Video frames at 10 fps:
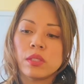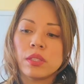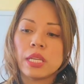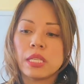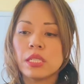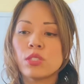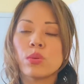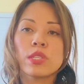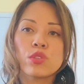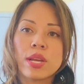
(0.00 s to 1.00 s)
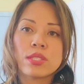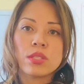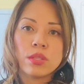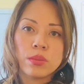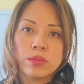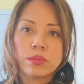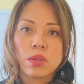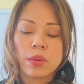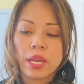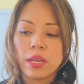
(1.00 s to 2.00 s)
They need to address you,
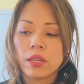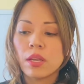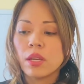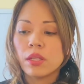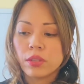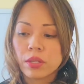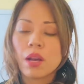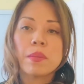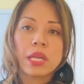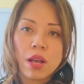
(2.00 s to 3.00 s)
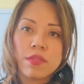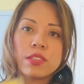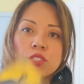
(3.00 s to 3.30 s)
okay? you're coming off as